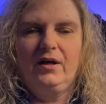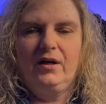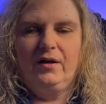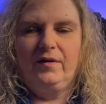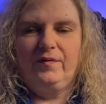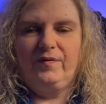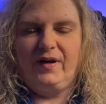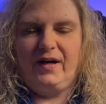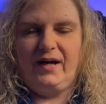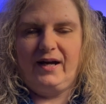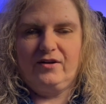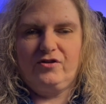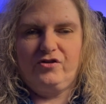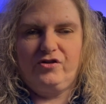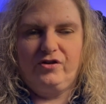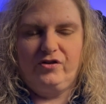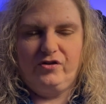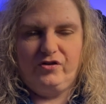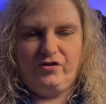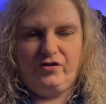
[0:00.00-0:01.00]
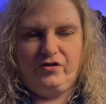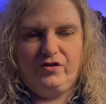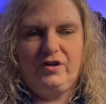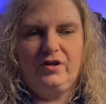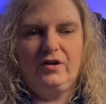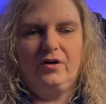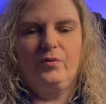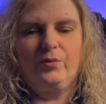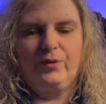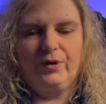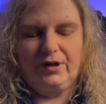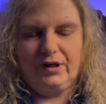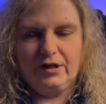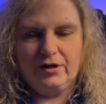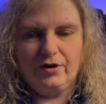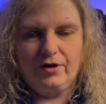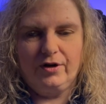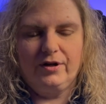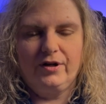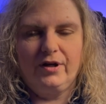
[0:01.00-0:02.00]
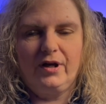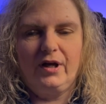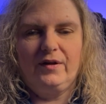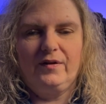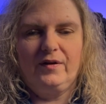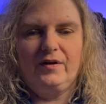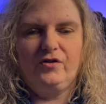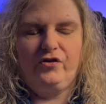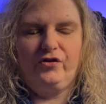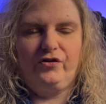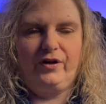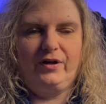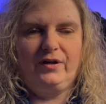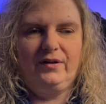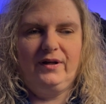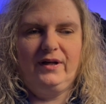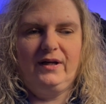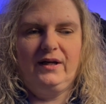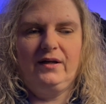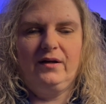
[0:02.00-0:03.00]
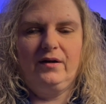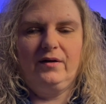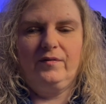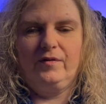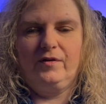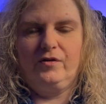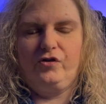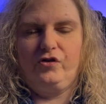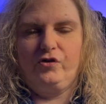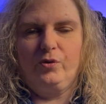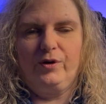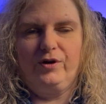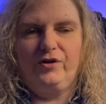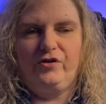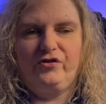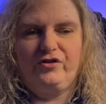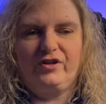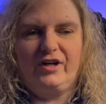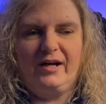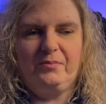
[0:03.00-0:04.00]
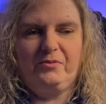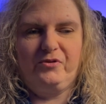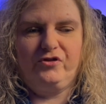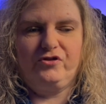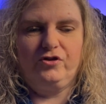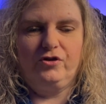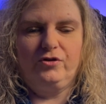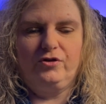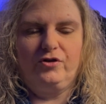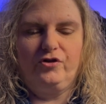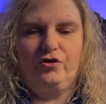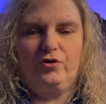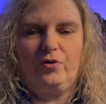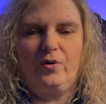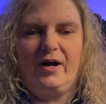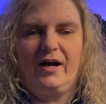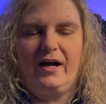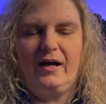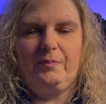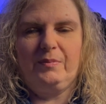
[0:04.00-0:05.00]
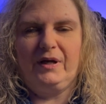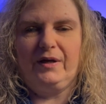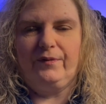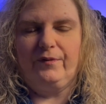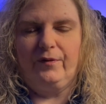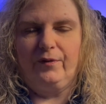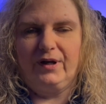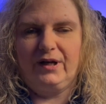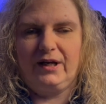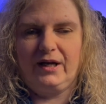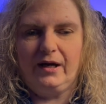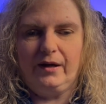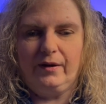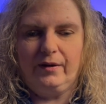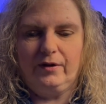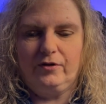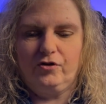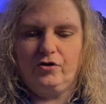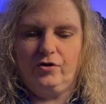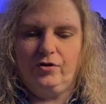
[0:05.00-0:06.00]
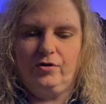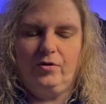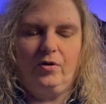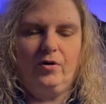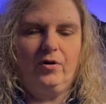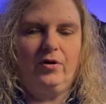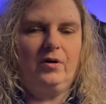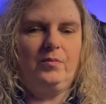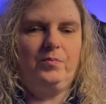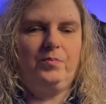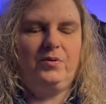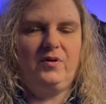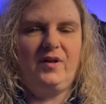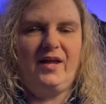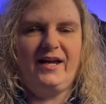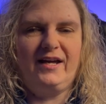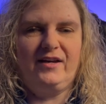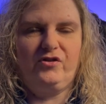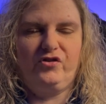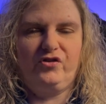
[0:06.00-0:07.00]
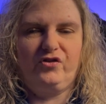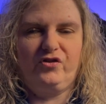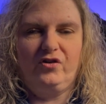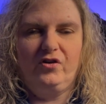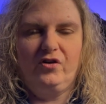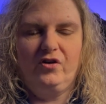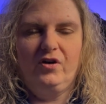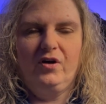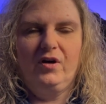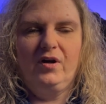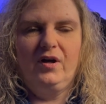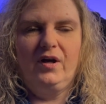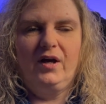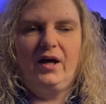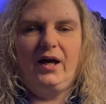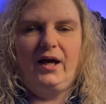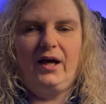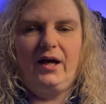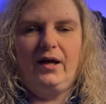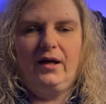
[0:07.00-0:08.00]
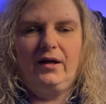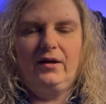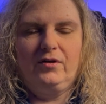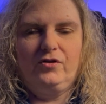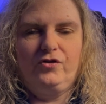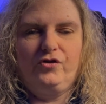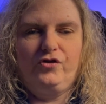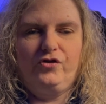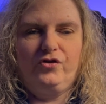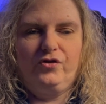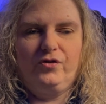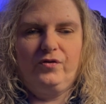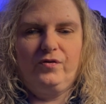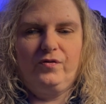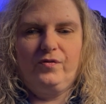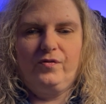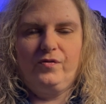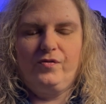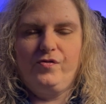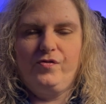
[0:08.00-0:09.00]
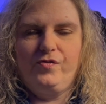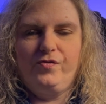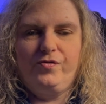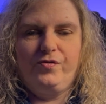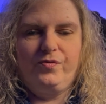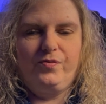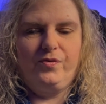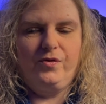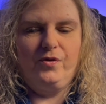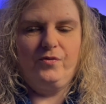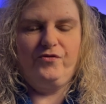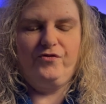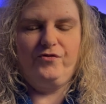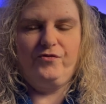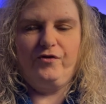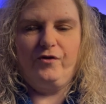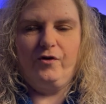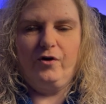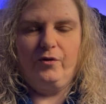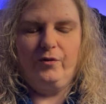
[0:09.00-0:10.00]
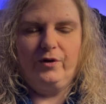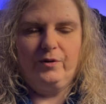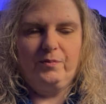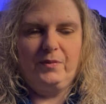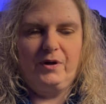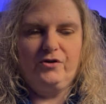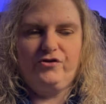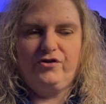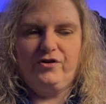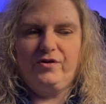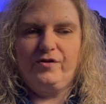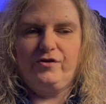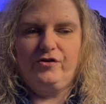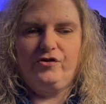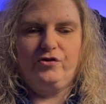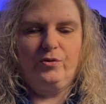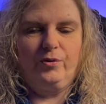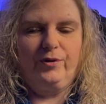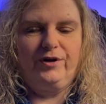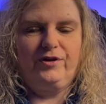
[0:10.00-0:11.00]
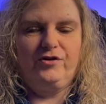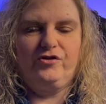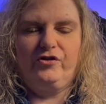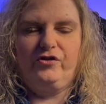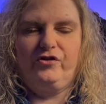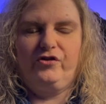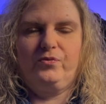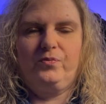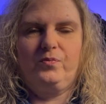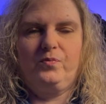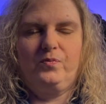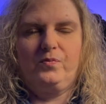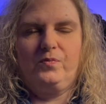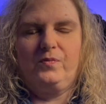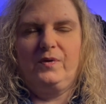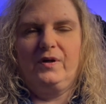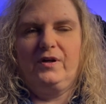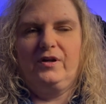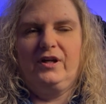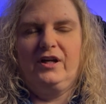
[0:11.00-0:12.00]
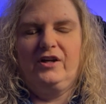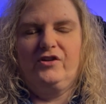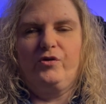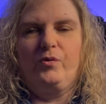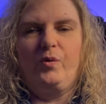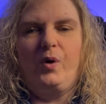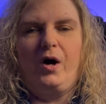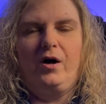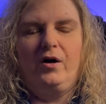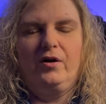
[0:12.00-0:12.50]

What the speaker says: the action's, really good, and then suddenly the story stops to describe either a character or a place, and the forward motion of the story just hits a wall,